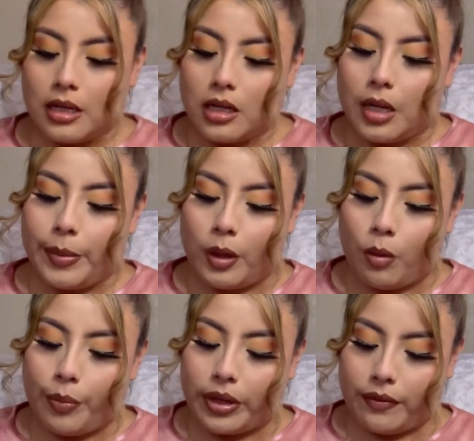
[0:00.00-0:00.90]
Let me
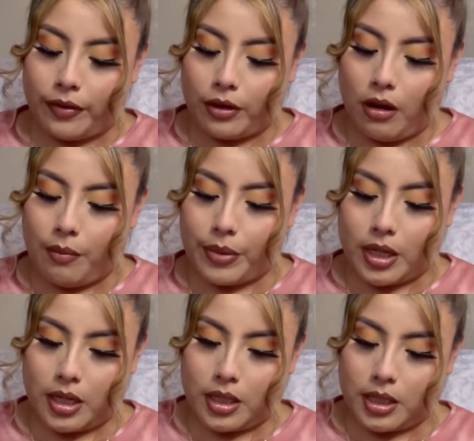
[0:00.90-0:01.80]
open it for y'all
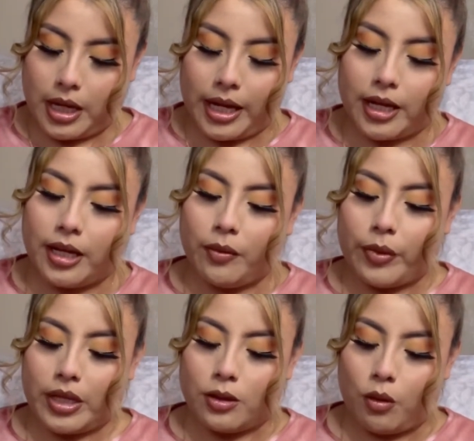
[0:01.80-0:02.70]
because I couldn't
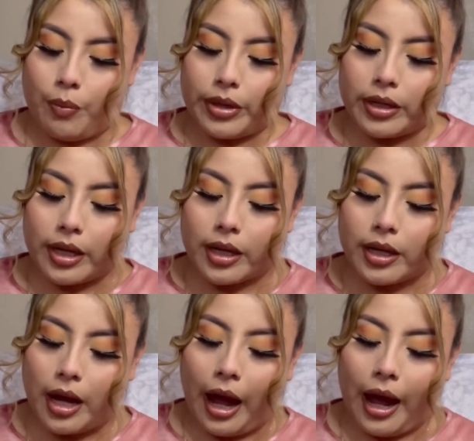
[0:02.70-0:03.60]
wait to open it. Like
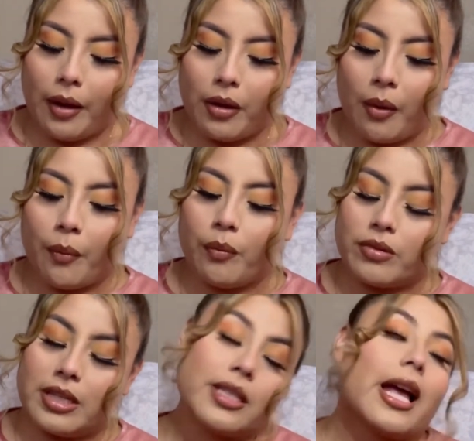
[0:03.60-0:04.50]

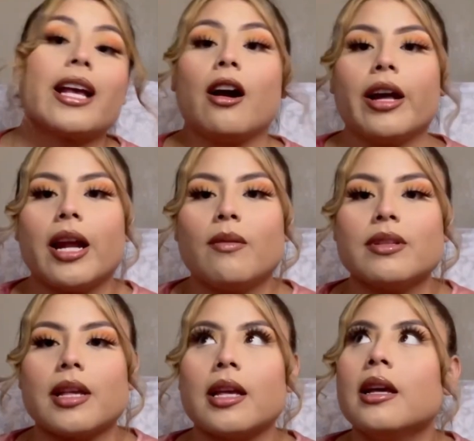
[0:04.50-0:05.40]
since I got it, I was like,